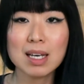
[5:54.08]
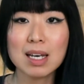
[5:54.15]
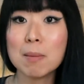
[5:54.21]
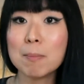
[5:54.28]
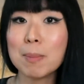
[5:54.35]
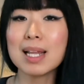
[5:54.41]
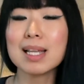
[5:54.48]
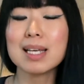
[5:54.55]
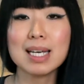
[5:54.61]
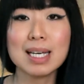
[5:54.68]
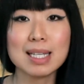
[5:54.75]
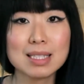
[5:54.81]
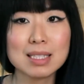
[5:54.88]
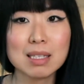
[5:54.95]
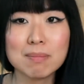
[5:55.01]
But it
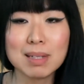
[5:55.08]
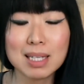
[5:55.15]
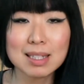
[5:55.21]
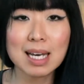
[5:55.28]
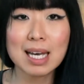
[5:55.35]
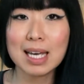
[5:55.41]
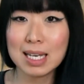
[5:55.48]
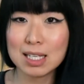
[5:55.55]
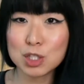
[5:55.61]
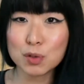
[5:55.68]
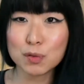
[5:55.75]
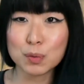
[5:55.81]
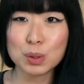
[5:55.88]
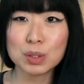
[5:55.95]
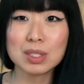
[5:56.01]
doesn't mean that
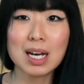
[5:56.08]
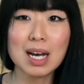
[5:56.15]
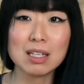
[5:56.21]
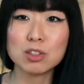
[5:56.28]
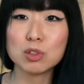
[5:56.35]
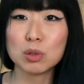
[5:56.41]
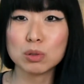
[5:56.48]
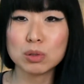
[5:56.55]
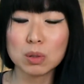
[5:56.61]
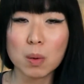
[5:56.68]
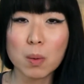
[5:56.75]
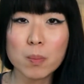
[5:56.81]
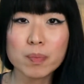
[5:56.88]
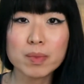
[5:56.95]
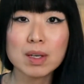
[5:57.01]
introverts aren't
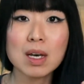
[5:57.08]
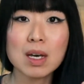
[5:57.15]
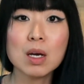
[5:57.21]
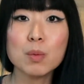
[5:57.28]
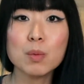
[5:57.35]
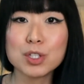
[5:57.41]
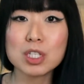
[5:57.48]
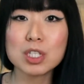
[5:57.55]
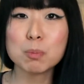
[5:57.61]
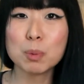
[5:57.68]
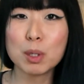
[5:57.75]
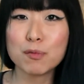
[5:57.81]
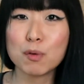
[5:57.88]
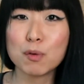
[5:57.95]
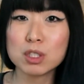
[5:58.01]
social. We just
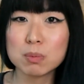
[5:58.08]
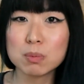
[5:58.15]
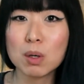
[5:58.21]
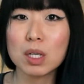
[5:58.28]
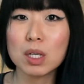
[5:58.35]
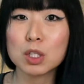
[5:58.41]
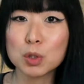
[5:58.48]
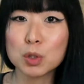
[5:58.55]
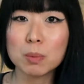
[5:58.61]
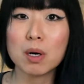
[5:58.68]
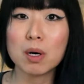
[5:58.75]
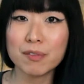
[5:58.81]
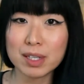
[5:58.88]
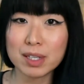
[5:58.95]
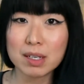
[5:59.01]
prefer smaller group
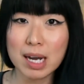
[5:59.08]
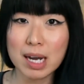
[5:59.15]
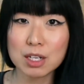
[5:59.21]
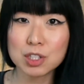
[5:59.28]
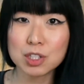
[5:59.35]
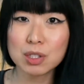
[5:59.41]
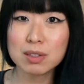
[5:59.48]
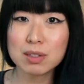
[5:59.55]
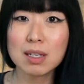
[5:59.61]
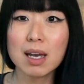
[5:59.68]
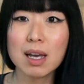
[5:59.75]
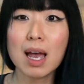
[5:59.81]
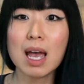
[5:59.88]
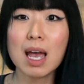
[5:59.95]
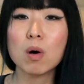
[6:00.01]
of interaction
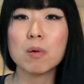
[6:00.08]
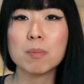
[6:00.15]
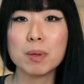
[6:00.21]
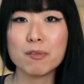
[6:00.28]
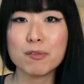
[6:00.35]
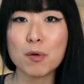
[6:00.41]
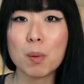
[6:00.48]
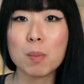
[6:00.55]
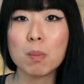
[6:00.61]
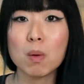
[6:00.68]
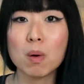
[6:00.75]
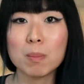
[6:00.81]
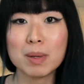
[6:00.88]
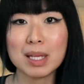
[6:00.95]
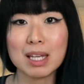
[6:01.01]
and we prefer
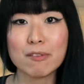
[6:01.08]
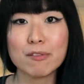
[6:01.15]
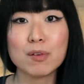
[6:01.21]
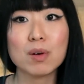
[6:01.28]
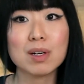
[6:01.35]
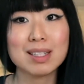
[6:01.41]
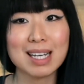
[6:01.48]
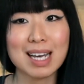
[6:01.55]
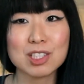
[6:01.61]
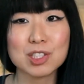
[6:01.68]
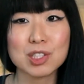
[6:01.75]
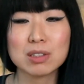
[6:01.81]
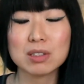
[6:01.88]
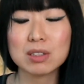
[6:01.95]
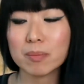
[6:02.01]
more meaningful
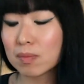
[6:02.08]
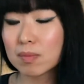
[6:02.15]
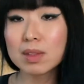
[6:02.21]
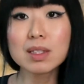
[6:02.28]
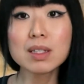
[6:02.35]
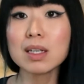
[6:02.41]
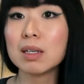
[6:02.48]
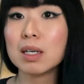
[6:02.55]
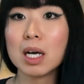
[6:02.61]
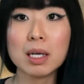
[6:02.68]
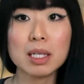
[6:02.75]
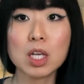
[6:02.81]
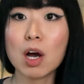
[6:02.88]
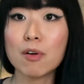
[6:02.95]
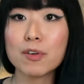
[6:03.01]
connections.
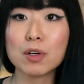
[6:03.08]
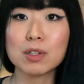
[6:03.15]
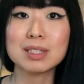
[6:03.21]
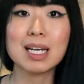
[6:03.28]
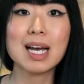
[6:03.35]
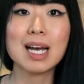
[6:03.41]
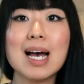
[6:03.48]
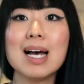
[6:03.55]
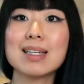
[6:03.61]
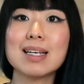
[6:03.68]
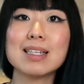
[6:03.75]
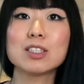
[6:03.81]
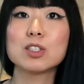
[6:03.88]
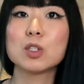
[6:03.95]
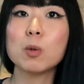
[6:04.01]
Of course,
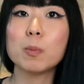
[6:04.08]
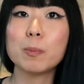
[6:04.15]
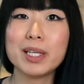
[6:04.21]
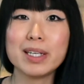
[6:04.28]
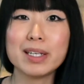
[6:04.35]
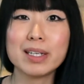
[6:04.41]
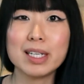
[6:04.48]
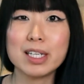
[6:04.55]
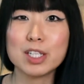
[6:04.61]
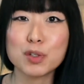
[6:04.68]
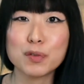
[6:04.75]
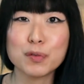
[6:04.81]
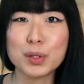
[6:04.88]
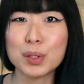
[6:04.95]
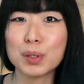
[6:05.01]
there's no pure
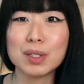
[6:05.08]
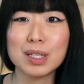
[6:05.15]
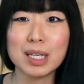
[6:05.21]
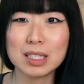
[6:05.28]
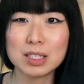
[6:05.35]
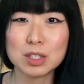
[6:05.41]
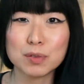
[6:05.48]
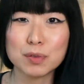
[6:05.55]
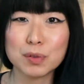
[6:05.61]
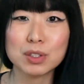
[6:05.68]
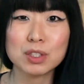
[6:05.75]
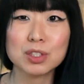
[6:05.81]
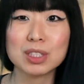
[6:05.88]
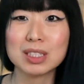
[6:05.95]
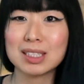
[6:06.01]
introvert or extrovert.
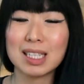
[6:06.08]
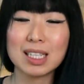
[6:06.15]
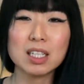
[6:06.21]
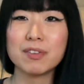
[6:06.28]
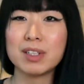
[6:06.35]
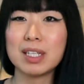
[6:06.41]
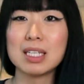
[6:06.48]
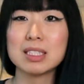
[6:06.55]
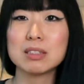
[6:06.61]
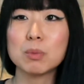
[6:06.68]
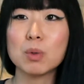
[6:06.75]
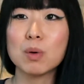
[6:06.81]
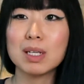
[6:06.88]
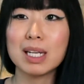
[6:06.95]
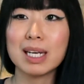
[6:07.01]
Just think of it as
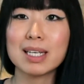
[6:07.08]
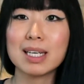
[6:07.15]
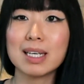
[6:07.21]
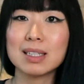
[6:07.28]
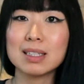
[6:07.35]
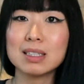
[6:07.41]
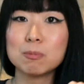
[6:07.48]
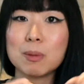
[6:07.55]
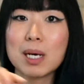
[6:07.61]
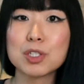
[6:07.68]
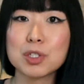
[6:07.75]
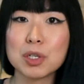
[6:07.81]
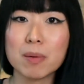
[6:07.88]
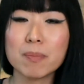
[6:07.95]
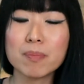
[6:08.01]
more like a
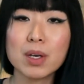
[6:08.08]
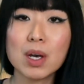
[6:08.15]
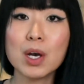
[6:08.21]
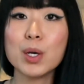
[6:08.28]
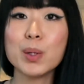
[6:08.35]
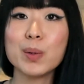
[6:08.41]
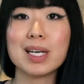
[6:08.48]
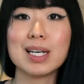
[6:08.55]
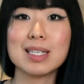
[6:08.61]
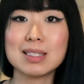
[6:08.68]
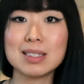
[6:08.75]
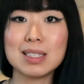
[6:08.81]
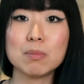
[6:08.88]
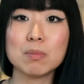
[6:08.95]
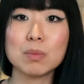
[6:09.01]
spectrum. We can
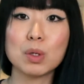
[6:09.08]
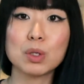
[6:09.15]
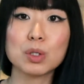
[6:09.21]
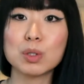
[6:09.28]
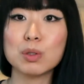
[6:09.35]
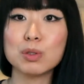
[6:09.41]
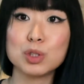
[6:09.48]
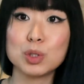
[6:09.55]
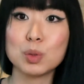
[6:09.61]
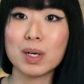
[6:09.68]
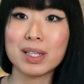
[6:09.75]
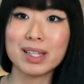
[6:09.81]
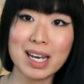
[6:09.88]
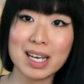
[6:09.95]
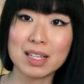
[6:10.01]
sit more close to
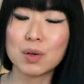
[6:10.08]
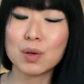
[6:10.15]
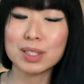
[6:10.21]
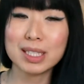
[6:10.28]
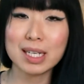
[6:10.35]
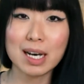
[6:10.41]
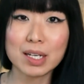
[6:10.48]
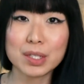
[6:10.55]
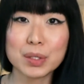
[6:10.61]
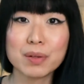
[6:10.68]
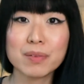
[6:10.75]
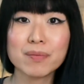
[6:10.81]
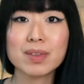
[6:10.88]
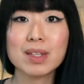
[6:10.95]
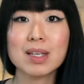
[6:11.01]
one end or the other.
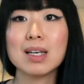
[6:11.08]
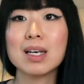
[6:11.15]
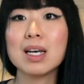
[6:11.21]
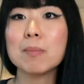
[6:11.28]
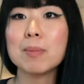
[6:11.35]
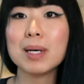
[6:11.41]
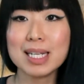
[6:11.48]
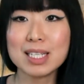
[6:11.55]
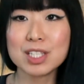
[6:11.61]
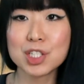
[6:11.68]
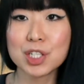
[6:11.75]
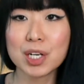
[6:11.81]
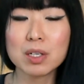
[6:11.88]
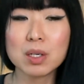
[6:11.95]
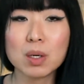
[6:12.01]
But in
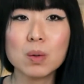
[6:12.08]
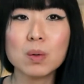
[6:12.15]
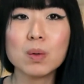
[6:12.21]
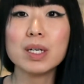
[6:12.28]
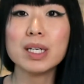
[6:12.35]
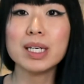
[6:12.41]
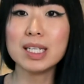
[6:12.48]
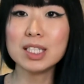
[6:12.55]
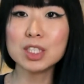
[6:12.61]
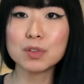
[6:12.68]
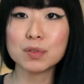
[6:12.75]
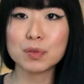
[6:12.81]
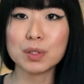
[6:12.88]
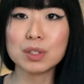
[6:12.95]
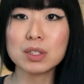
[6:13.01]
general,
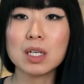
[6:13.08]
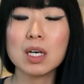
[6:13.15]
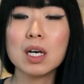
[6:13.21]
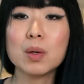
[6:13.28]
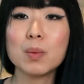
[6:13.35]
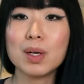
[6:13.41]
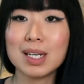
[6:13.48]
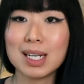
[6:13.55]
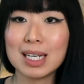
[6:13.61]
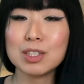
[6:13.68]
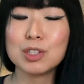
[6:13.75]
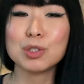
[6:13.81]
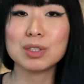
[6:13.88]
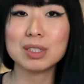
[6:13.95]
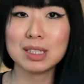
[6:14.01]
introverts, we like
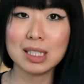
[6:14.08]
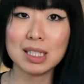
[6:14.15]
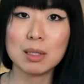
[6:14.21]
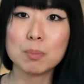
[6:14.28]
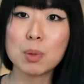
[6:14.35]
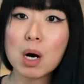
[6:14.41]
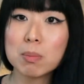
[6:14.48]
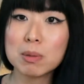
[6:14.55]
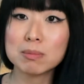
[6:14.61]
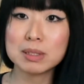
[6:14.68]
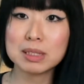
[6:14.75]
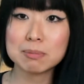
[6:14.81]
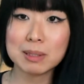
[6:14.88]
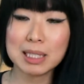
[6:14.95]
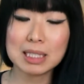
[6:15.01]
to sit in problem
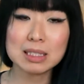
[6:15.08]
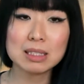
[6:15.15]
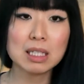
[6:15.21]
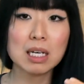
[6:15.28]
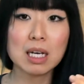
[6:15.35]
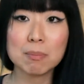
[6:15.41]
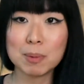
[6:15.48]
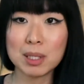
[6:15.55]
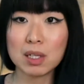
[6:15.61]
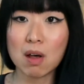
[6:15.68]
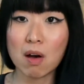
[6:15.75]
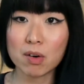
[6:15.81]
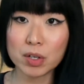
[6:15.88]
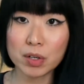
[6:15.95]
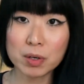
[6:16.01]
space a bit
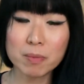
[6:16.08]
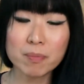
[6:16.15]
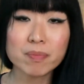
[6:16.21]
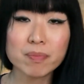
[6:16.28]
longer.